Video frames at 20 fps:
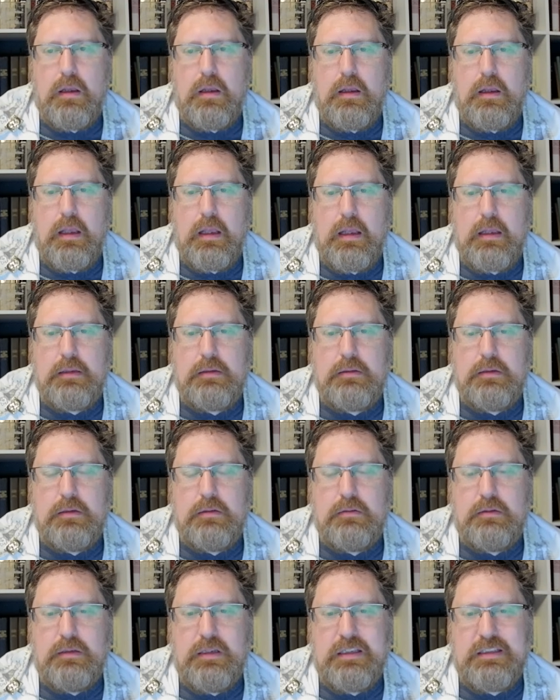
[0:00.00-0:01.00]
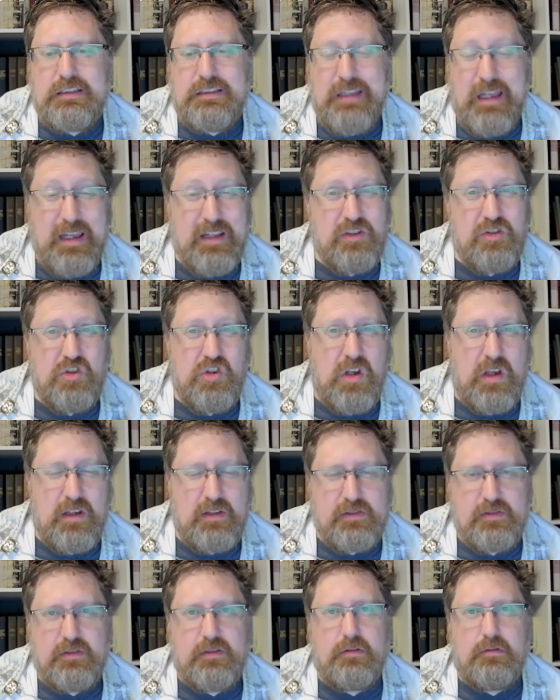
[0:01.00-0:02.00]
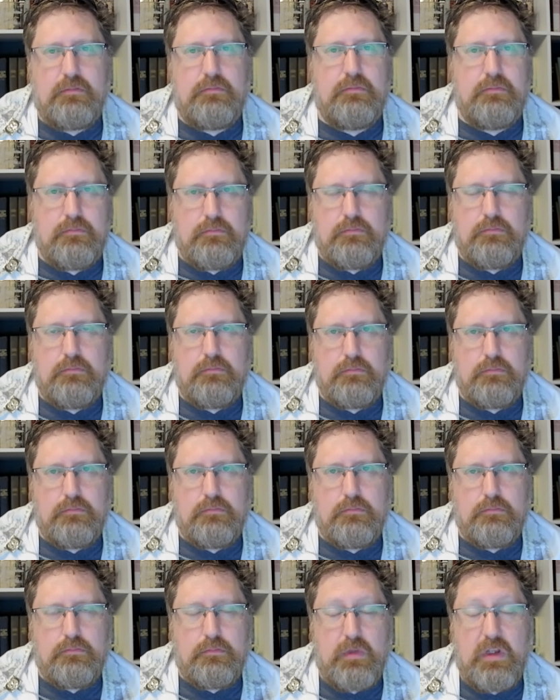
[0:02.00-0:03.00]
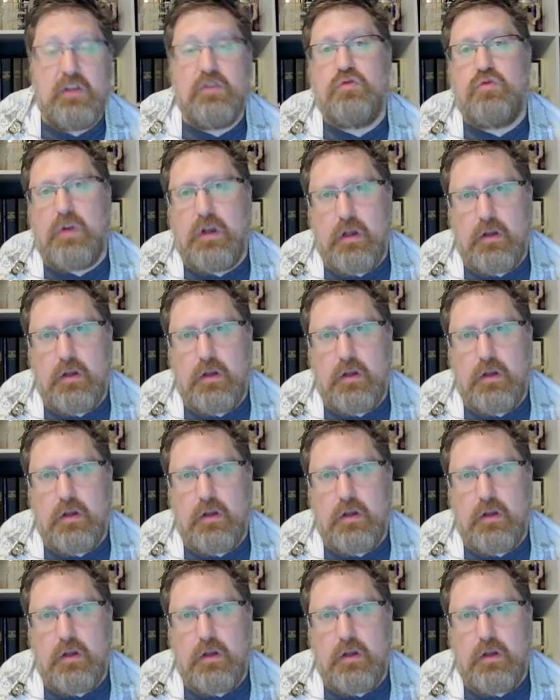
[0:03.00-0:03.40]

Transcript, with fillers: And it's not just Israel.